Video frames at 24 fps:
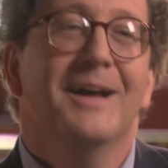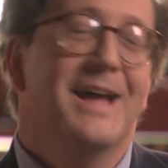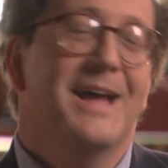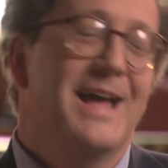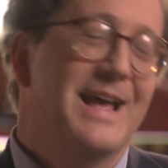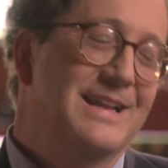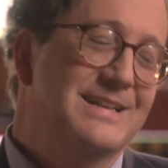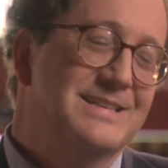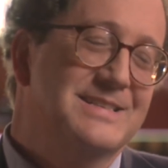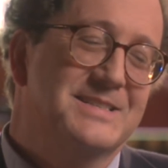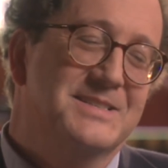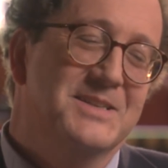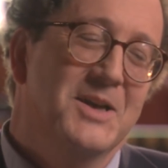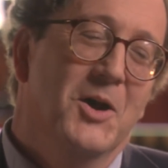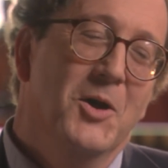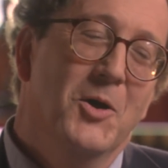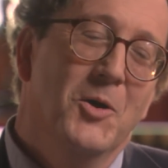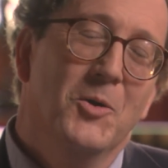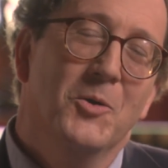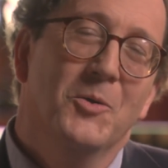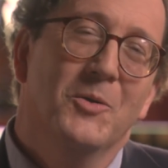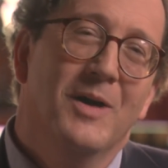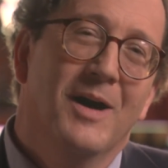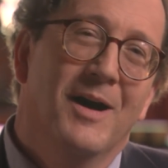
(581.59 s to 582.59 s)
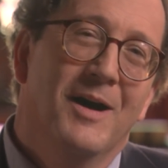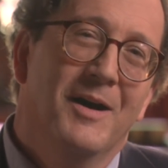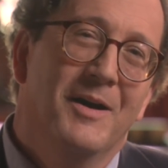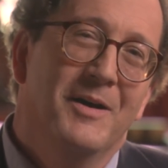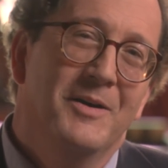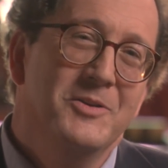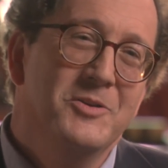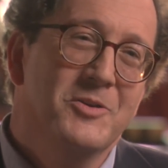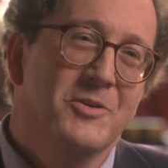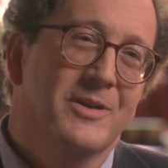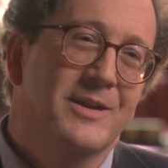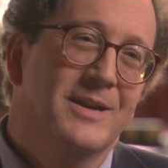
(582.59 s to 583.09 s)
and so
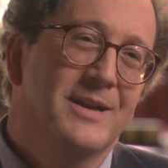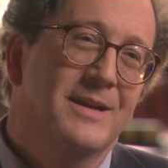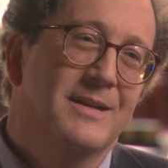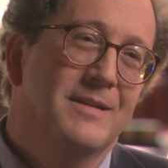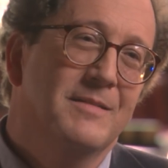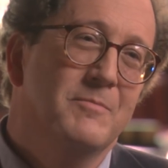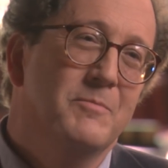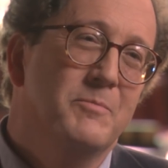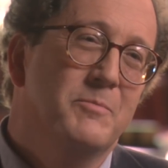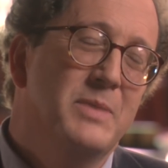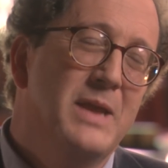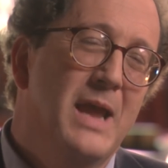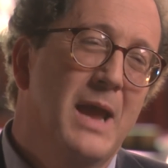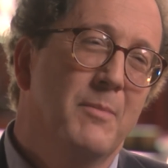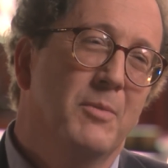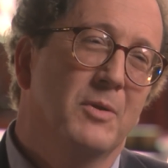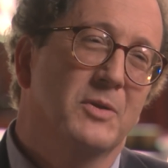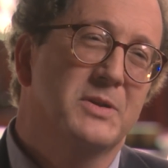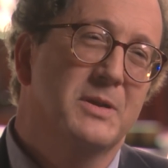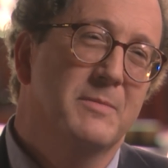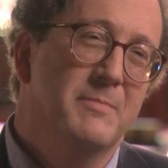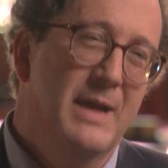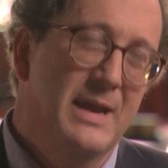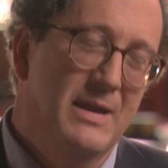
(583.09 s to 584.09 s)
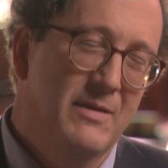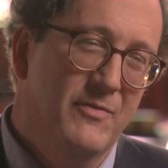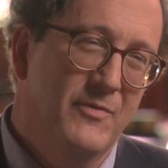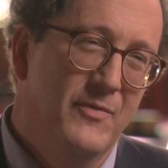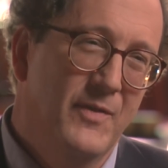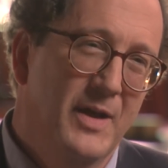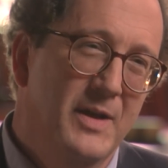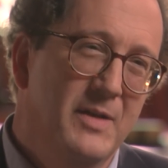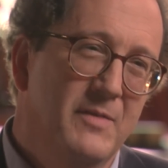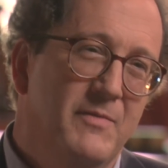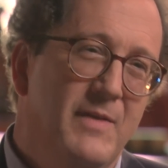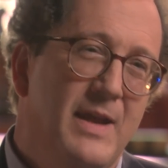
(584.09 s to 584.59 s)
uh, you're going to be able to make
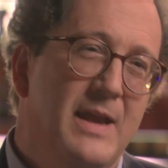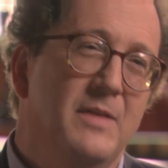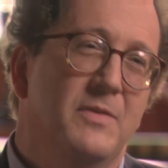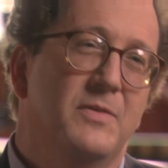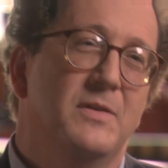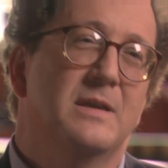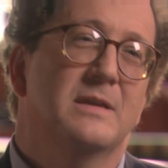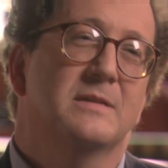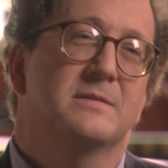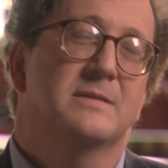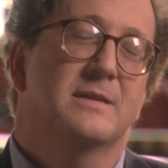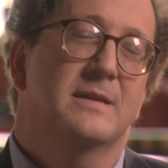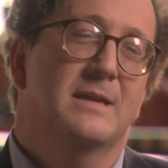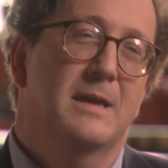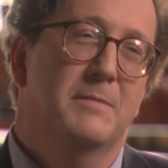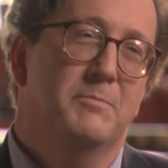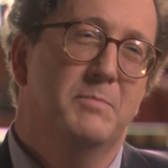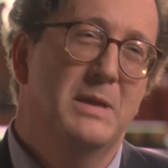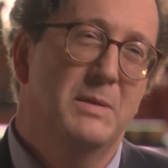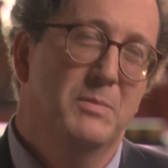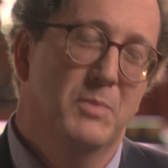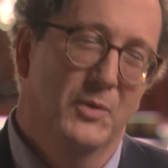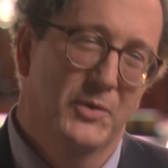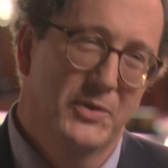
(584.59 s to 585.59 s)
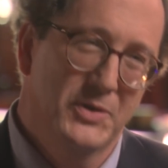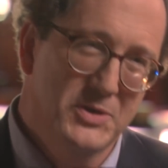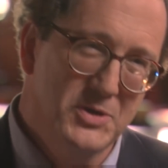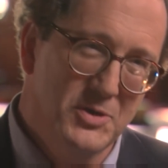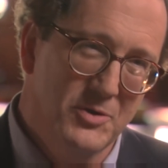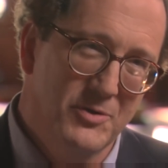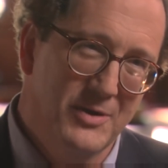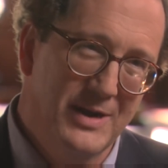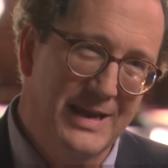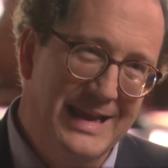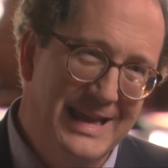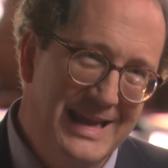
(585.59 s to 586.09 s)
fun of atheists and get people to
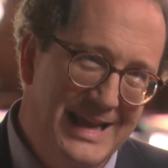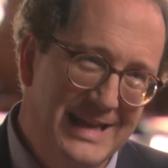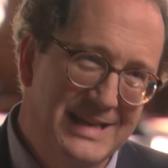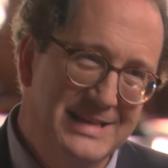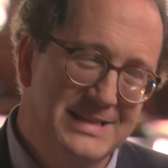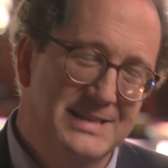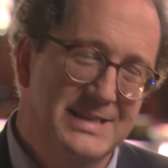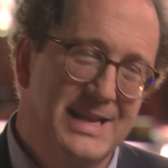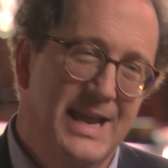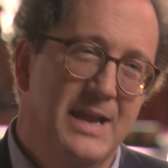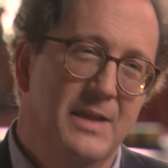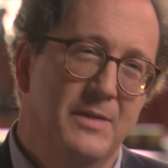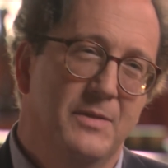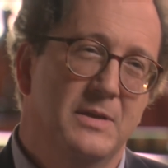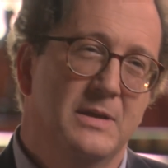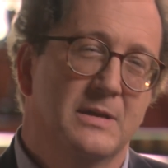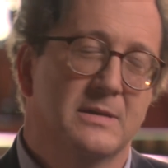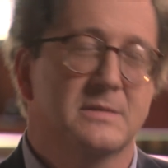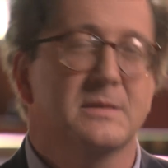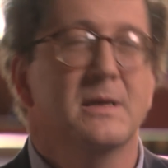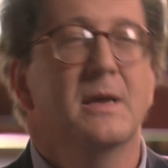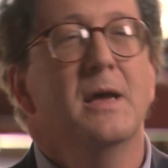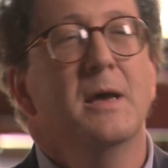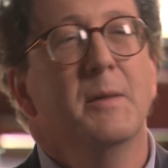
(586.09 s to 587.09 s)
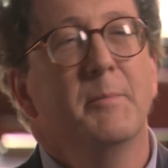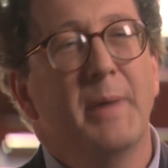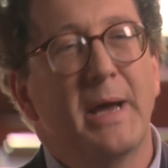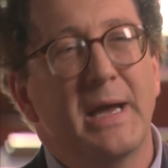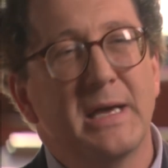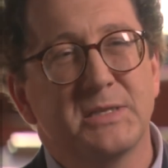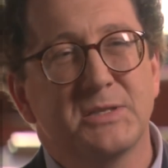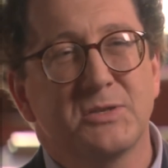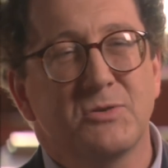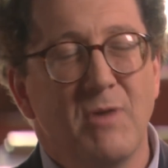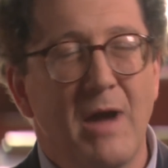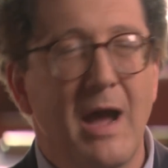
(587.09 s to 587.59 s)
turn against atheists by
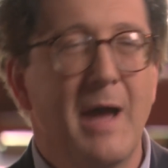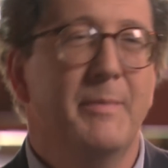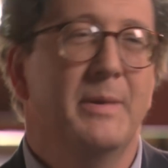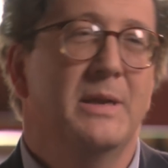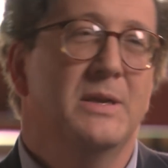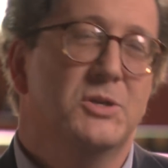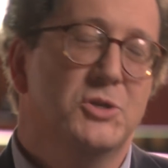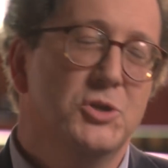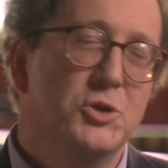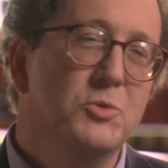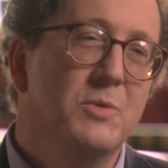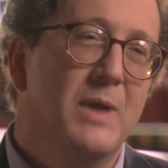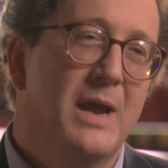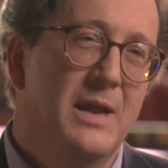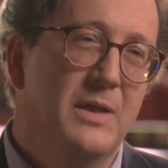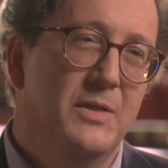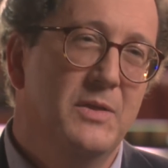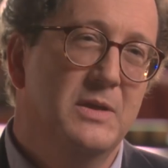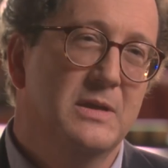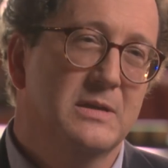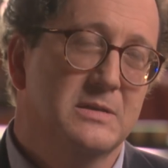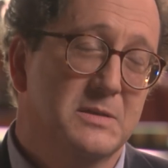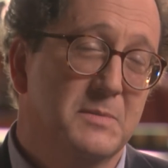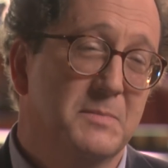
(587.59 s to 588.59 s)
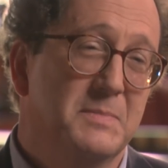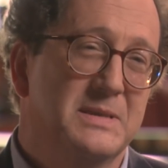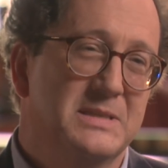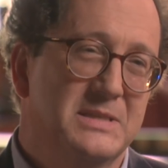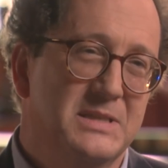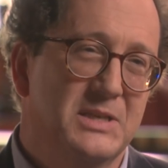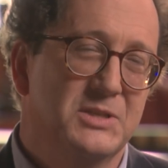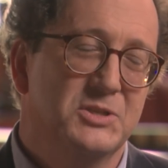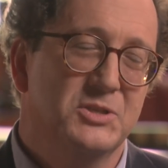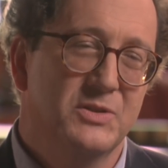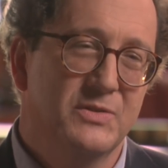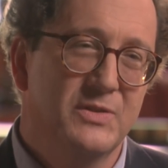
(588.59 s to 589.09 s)
ascribing to atheists a
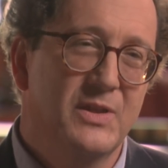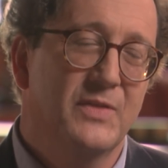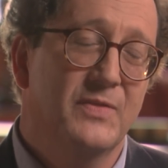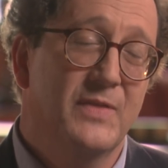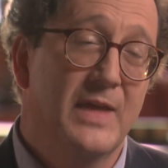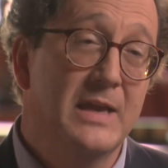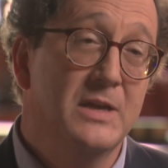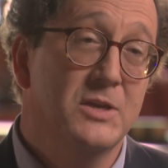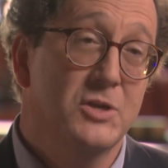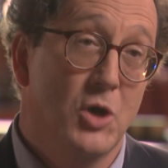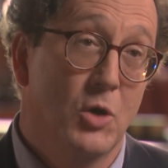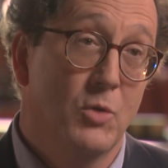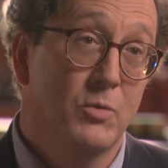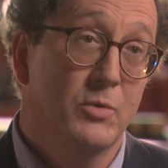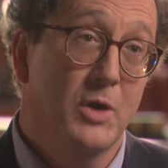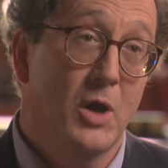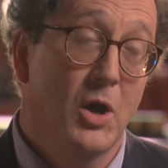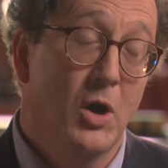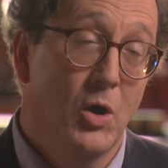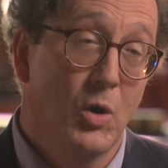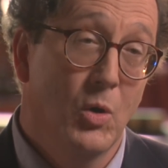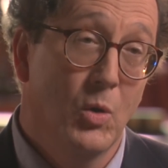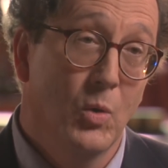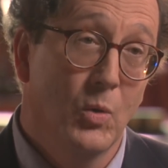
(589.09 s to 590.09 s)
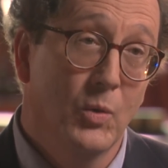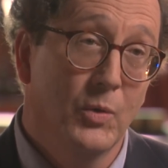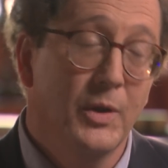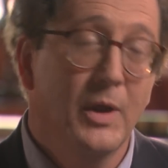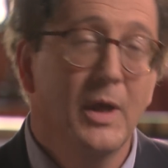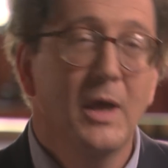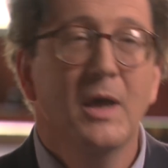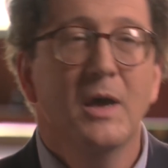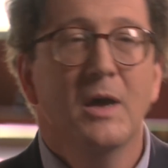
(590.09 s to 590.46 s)
position that they don't hold.